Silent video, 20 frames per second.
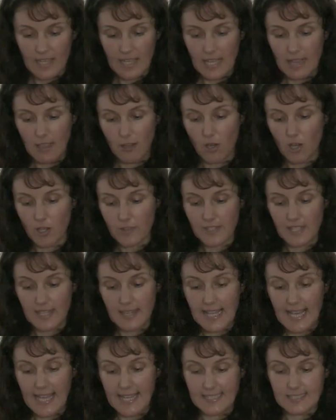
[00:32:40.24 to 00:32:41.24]
Along the
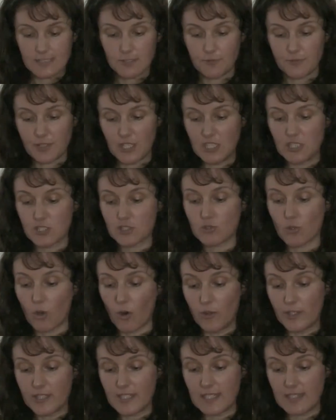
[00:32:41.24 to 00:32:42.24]
lines of the
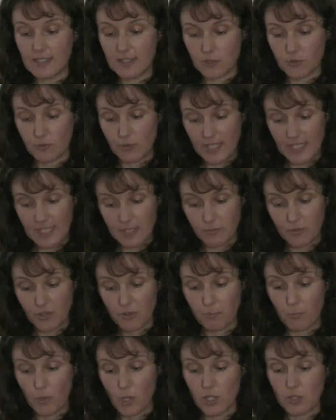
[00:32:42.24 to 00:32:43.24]
historical trade
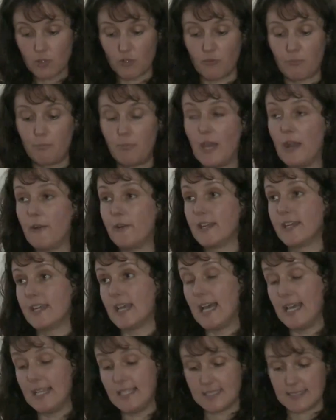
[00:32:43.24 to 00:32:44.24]
with bird of
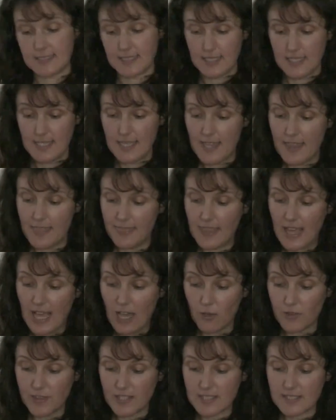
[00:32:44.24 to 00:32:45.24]
paradise,
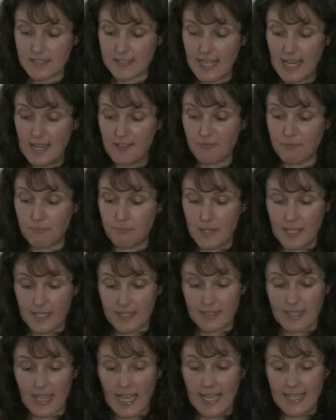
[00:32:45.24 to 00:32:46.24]
now the
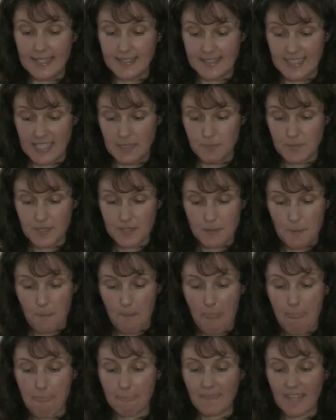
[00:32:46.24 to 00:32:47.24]
self-packed items
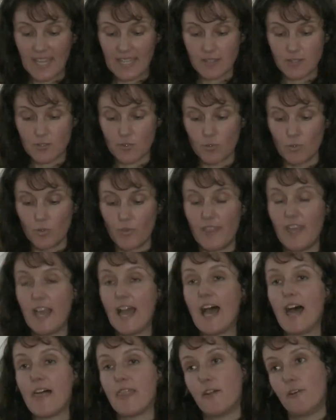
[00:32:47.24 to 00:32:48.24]
get to the
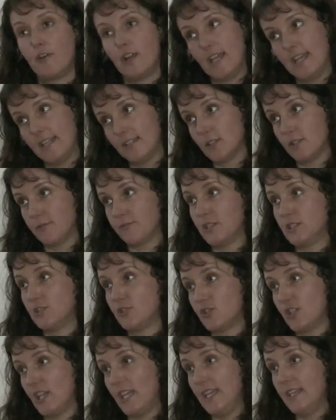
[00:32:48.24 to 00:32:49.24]
other end of the
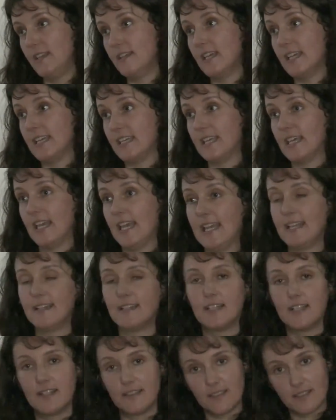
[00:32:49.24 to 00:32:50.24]
chain
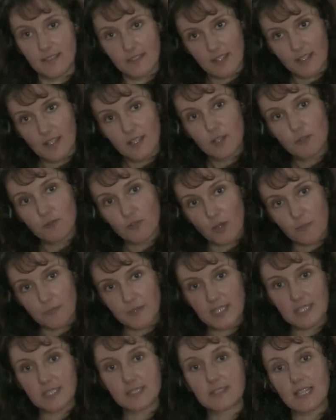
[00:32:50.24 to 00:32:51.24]
again, from
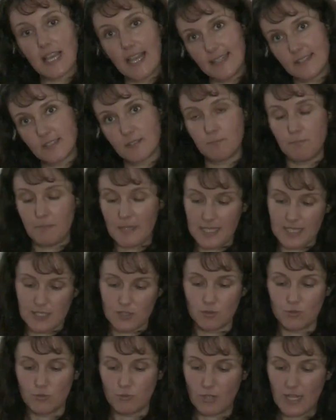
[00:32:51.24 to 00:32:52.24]
this side
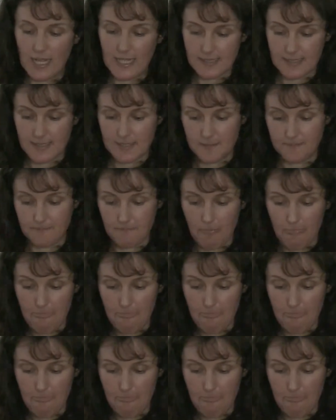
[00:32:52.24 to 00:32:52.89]
back to Graz.